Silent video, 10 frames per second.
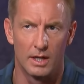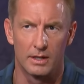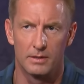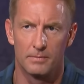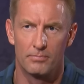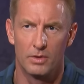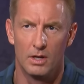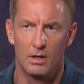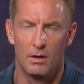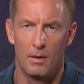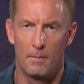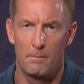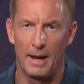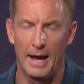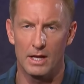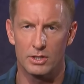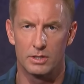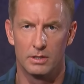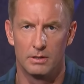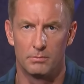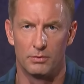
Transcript: Like past